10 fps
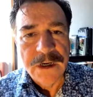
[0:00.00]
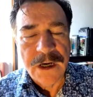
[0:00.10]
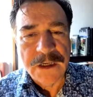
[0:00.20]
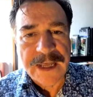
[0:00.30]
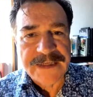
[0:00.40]

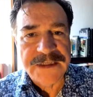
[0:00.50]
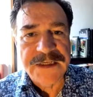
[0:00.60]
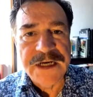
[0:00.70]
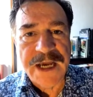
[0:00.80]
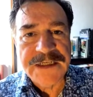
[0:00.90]

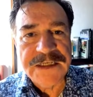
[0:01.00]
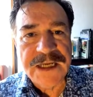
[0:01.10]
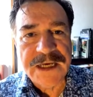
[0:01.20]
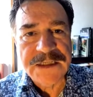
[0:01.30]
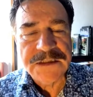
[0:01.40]
Lasted 90
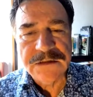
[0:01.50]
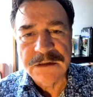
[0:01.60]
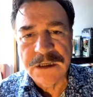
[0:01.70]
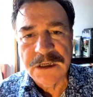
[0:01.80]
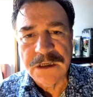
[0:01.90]
days.
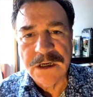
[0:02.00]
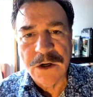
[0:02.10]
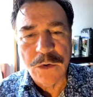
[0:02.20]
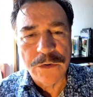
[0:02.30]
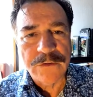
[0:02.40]
A
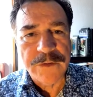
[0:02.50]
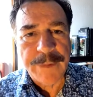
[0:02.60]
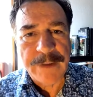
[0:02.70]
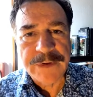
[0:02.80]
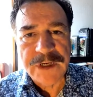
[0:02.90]
quarter of the
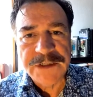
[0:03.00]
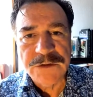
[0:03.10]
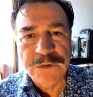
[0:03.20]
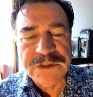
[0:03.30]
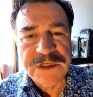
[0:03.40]

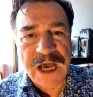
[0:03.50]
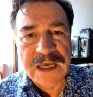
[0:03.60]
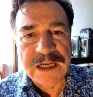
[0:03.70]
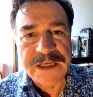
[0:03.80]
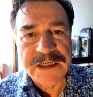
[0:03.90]
population was
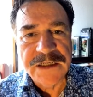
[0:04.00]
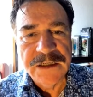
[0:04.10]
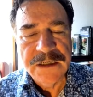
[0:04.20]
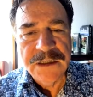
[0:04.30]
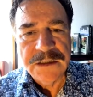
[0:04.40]
annihilated.
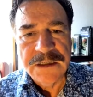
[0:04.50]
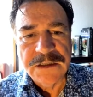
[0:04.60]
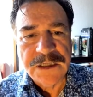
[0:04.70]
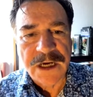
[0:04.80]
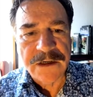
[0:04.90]
The
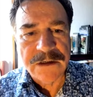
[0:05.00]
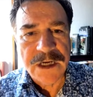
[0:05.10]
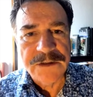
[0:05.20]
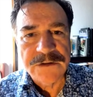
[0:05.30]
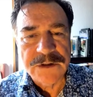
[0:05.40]
entire
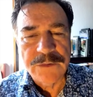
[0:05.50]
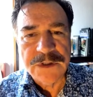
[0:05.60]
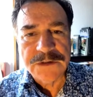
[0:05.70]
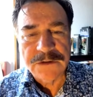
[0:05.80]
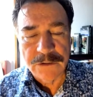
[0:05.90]
country
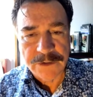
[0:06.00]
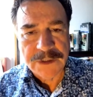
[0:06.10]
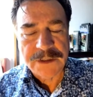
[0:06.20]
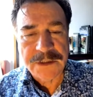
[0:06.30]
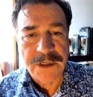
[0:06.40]
was, or the
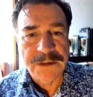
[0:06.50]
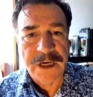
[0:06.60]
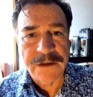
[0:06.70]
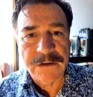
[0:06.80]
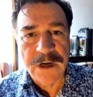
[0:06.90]

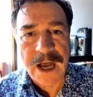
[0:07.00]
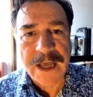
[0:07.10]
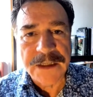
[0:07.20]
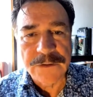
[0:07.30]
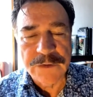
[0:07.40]
entire
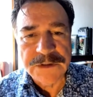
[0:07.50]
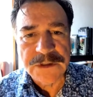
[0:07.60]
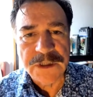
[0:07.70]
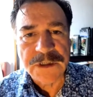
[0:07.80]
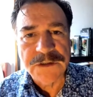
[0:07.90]
island was
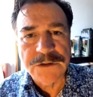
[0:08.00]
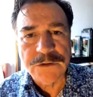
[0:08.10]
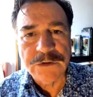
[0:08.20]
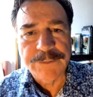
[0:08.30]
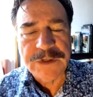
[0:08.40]

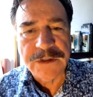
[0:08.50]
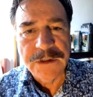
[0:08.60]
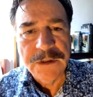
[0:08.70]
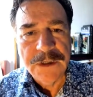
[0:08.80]
conscripted.